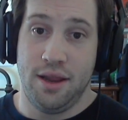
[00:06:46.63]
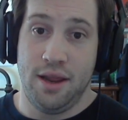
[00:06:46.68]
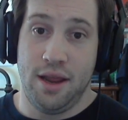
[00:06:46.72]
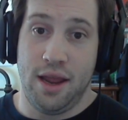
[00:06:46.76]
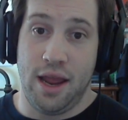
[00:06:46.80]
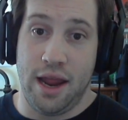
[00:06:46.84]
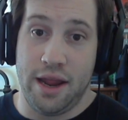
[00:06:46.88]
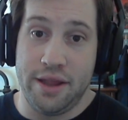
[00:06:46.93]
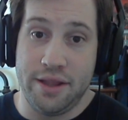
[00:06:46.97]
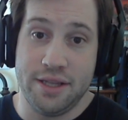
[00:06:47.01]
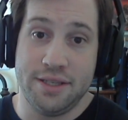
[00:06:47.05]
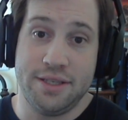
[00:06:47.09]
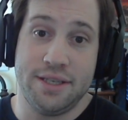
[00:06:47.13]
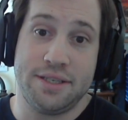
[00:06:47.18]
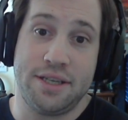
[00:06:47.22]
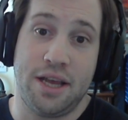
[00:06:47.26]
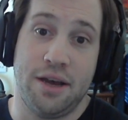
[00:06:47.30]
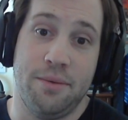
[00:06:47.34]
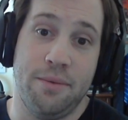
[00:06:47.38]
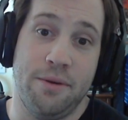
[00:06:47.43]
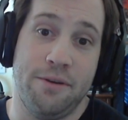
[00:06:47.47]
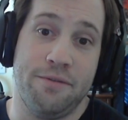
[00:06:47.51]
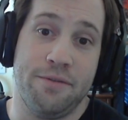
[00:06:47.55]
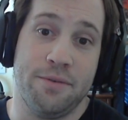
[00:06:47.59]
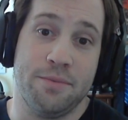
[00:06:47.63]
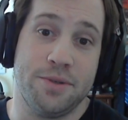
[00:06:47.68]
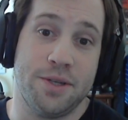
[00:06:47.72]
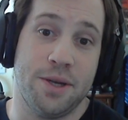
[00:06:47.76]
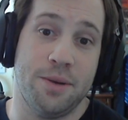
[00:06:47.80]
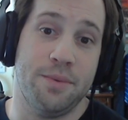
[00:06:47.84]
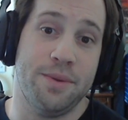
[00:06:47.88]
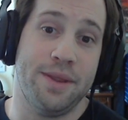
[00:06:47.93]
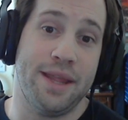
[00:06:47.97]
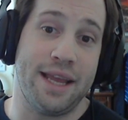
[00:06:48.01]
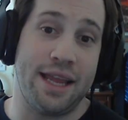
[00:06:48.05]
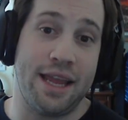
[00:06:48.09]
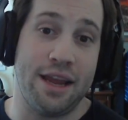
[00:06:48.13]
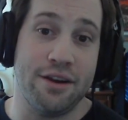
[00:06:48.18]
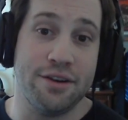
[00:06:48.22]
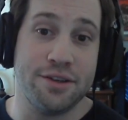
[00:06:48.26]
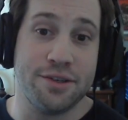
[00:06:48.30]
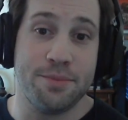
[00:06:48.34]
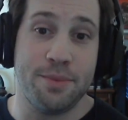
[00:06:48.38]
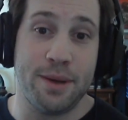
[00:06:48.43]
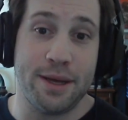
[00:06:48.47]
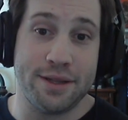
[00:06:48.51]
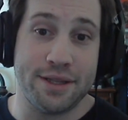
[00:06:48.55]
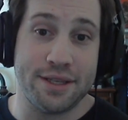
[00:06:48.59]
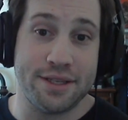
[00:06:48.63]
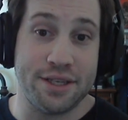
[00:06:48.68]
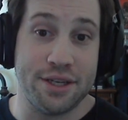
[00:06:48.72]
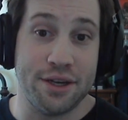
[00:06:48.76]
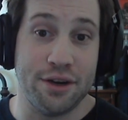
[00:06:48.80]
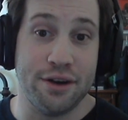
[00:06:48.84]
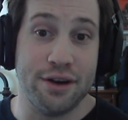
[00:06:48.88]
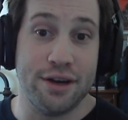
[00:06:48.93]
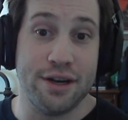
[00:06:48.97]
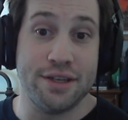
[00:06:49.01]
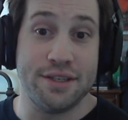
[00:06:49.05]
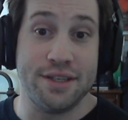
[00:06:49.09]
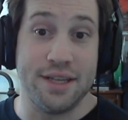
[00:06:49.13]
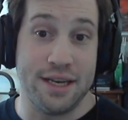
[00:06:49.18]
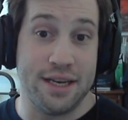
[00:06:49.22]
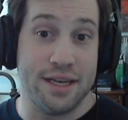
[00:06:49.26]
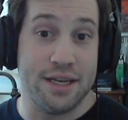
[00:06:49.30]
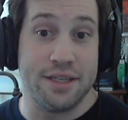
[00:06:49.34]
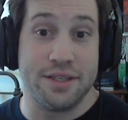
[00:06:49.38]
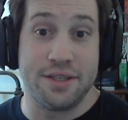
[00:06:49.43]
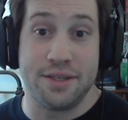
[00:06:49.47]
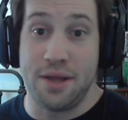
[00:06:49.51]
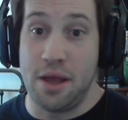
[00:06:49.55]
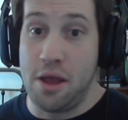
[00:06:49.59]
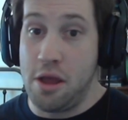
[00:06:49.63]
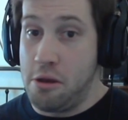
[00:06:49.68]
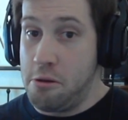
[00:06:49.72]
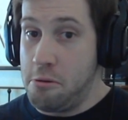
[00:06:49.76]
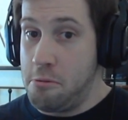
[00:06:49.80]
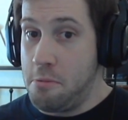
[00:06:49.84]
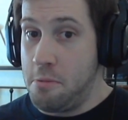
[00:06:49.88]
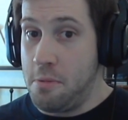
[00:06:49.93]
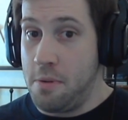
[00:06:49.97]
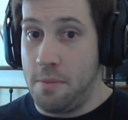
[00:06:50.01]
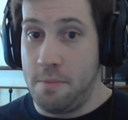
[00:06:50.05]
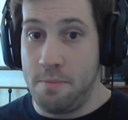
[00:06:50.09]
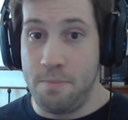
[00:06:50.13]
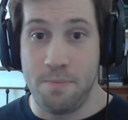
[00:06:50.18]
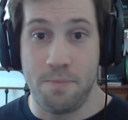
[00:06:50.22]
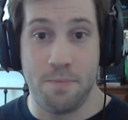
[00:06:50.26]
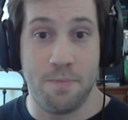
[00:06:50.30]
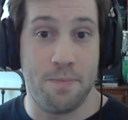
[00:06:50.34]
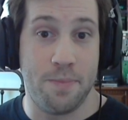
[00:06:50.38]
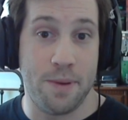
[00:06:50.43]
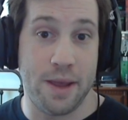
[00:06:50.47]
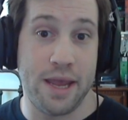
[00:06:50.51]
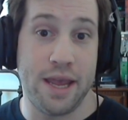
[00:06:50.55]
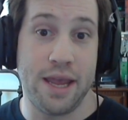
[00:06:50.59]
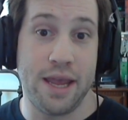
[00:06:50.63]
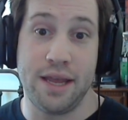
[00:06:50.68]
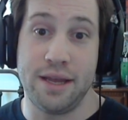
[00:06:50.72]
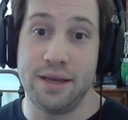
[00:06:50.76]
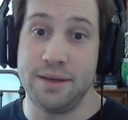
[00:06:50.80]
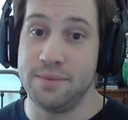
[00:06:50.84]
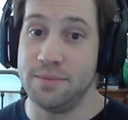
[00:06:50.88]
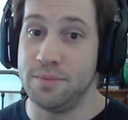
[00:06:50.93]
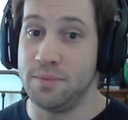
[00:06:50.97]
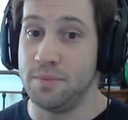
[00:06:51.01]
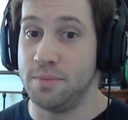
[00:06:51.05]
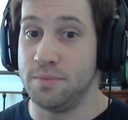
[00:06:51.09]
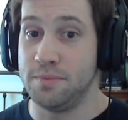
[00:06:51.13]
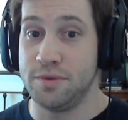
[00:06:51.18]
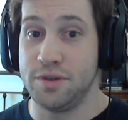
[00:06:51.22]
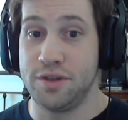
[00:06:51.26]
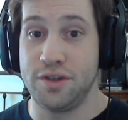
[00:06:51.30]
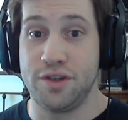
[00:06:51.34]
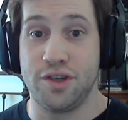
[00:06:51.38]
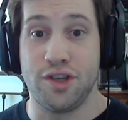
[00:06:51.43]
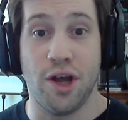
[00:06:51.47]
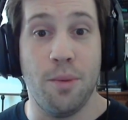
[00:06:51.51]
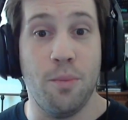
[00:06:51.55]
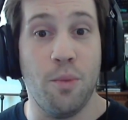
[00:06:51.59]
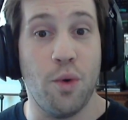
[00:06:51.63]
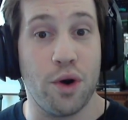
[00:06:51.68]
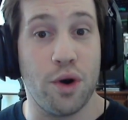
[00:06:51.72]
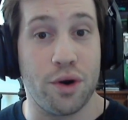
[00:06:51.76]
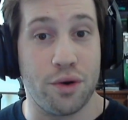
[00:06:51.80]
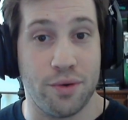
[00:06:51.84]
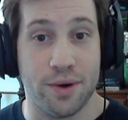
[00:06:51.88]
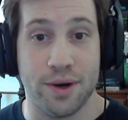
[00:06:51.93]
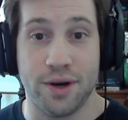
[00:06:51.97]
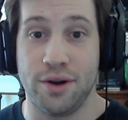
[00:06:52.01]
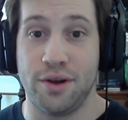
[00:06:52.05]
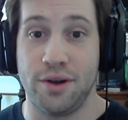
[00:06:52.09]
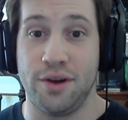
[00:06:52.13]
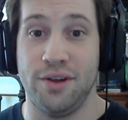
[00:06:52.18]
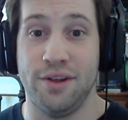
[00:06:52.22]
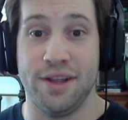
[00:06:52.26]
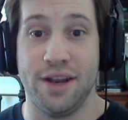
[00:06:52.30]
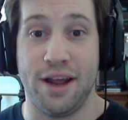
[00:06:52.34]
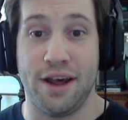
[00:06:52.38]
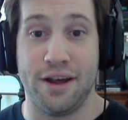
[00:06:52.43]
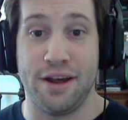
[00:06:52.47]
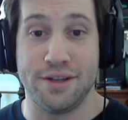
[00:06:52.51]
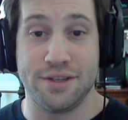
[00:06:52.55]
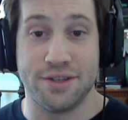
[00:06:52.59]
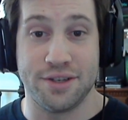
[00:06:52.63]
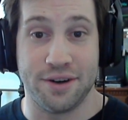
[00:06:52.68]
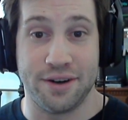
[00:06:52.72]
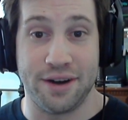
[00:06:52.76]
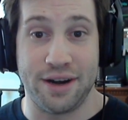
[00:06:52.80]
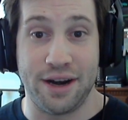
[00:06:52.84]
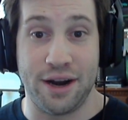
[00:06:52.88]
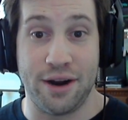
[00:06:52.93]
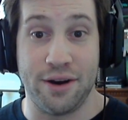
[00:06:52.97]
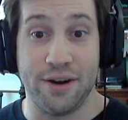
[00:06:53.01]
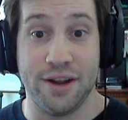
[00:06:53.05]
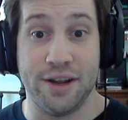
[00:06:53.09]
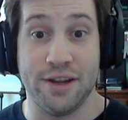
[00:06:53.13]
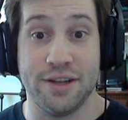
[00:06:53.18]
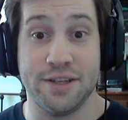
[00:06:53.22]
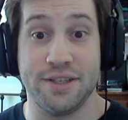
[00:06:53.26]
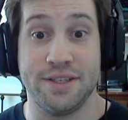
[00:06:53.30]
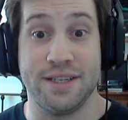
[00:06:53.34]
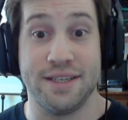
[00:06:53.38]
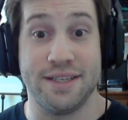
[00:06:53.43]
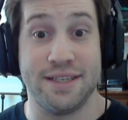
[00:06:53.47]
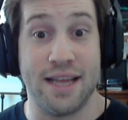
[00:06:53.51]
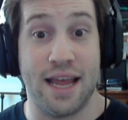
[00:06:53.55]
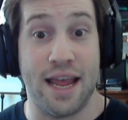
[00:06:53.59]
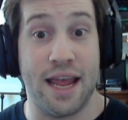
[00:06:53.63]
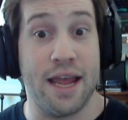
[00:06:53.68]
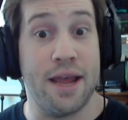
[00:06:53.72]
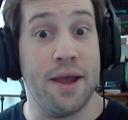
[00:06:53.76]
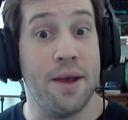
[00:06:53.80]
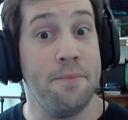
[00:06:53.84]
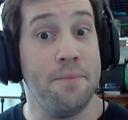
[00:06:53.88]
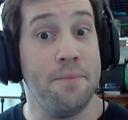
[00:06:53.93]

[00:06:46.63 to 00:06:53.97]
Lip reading: And this is coming from someone that cares about the series and is being somewhat critical in certain areas to say,